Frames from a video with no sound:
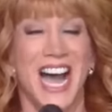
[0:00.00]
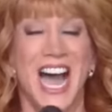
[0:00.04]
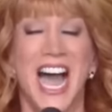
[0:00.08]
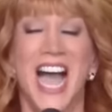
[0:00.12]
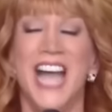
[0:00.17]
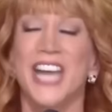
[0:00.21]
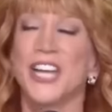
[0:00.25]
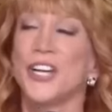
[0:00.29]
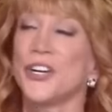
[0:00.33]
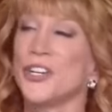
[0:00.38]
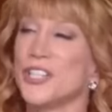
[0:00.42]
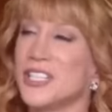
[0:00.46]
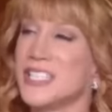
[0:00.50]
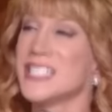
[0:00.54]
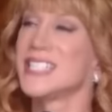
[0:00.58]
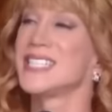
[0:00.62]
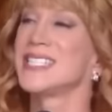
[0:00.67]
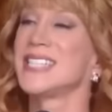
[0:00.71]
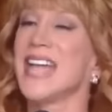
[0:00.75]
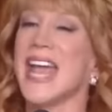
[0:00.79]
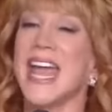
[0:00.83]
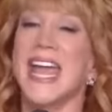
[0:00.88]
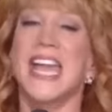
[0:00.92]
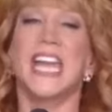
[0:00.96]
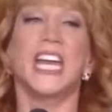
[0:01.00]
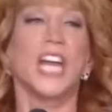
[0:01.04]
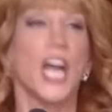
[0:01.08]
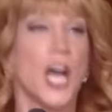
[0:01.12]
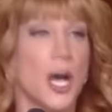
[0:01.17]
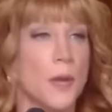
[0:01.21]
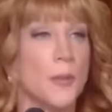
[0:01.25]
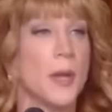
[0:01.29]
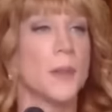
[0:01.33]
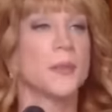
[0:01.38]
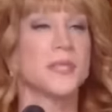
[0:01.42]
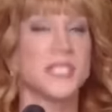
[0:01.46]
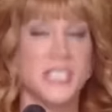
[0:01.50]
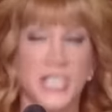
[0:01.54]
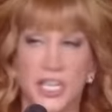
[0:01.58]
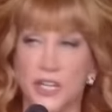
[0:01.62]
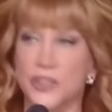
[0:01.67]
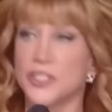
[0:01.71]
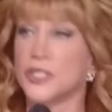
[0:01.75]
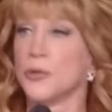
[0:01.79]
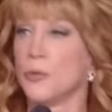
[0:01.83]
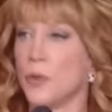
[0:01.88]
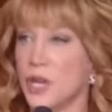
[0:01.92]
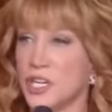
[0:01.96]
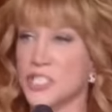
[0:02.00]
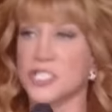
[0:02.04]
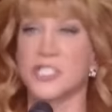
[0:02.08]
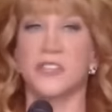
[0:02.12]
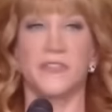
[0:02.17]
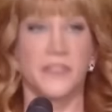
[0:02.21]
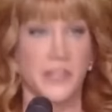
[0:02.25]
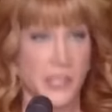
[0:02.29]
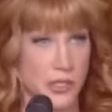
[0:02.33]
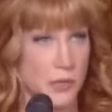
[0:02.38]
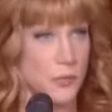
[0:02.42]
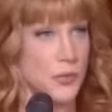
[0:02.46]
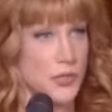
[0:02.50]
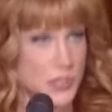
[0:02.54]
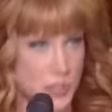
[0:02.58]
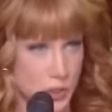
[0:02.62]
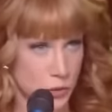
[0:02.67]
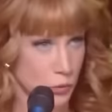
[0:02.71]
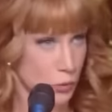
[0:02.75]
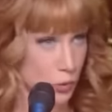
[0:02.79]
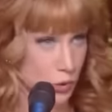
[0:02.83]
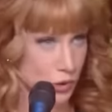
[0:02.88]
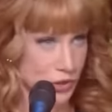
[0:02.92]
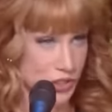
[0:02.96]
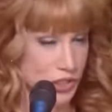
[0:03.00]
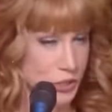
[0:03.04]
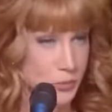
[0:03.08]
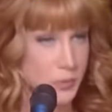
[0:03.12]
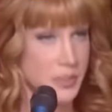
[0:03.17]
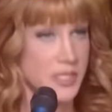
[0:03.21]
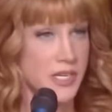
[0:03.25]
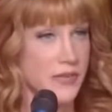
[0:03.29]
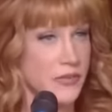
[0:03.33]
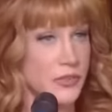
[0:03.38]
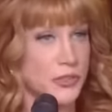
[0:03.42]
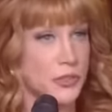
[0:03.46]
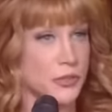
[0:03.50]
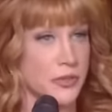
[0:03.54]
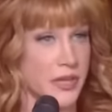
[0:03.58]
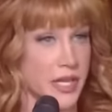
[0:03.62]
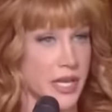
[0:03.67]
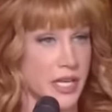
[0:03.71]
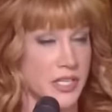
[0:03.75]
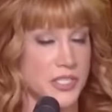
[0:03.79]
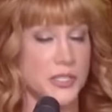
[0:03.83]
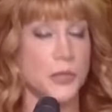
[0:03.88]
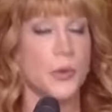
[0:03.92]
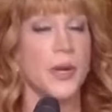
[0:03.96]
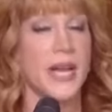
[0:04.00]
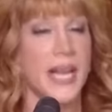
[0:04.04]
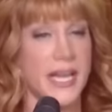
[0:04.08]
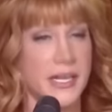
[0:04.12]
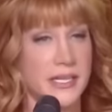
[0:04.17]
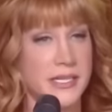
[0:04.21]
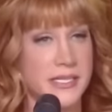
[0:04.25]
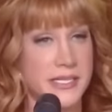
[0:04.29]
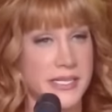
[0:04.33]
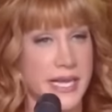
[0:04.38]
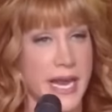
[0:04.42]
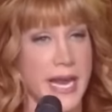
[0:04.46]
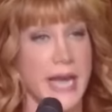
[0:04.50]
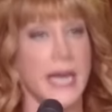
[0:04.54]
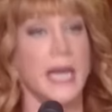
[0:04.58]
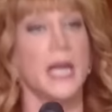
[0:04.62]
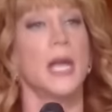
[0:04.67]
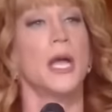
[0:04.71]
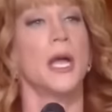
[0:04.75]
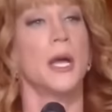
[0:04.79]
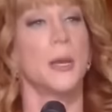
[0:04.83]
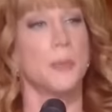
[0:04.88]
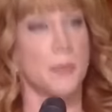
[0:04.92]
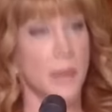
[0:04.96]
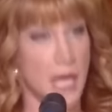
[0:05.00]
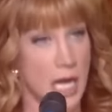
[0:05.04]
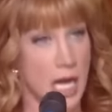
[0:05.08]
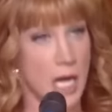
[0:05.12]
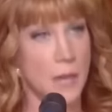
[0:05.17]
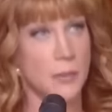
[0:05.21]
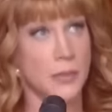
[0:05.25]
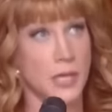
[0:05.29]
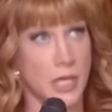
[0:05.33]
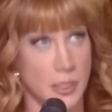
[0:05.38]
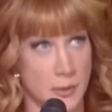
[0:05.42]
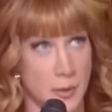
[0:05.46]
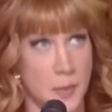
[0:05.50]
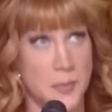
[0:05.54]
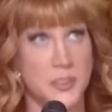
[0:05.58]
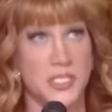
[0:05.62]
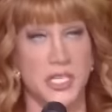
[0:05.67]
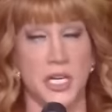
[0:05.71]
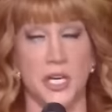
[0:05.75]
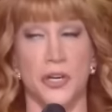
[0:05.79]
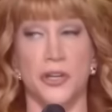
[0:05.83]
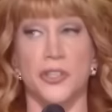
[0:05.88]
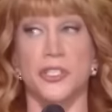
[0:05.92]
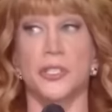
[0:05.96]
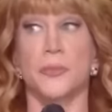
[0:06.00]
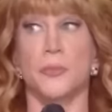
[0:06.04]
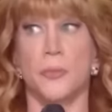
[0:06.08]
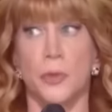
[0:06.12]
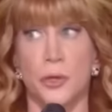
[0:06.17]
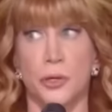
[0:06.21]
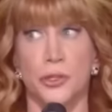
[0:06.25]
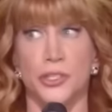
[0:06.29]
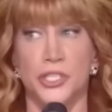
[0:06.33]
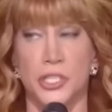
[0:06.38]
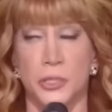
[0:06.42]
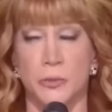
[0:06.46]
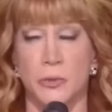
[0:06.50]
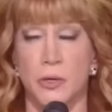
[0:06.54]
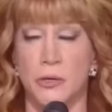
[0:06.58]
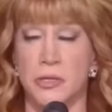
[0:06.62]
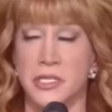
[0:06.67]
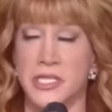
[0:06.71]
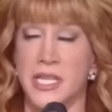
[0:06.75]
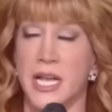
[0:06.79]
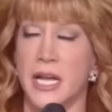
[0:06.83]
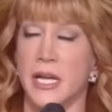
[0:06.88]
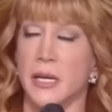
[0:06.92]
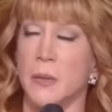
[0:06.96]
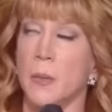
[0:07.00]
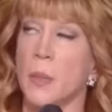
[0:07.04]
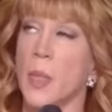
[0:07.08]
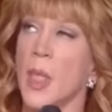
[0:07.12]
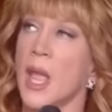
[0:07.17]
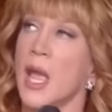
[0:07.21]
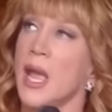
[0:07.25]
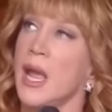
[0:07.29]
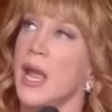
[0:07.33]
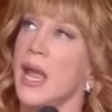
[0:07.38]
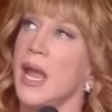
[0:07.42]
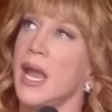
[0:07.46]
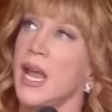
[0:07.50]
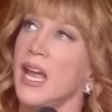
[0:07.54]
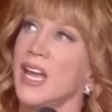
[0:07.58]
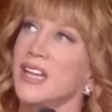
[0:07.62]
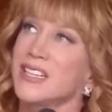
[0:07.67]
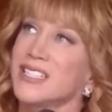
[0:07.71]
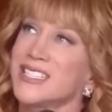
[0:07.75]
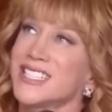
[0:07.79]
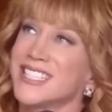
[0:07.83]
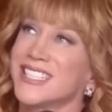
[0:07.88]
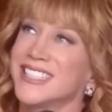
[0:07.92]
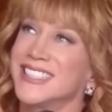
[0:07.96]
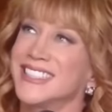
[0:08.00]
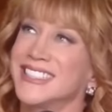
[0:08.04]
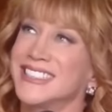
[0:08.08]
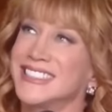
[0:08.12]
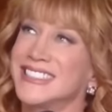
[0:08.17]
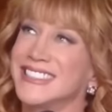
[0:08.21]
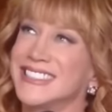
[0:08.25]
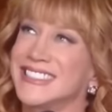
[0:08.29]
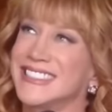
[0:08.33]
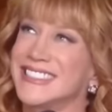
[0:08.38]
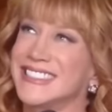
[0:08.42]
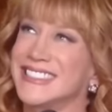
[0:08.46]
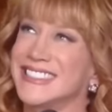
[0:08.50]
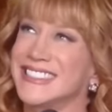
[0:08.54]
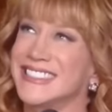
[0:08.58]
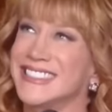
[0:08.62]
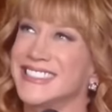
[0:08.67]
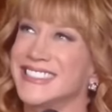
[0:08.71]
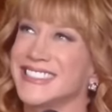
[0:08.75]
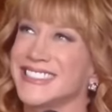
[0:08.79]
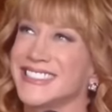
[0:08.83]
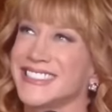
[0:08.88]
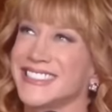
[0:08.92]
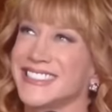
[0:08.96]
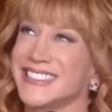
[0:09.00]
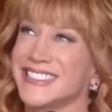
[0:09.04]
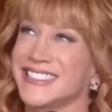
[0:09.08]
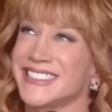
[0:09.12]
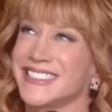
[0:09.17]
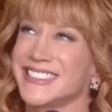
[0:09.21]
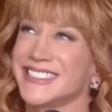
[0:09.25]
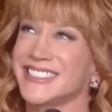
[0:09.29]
I couldn't say, come upstairs and watch the Video Music Awards. She would never do that. So I had to say, Mom, come upstairs, Murder She Wrote is on. And.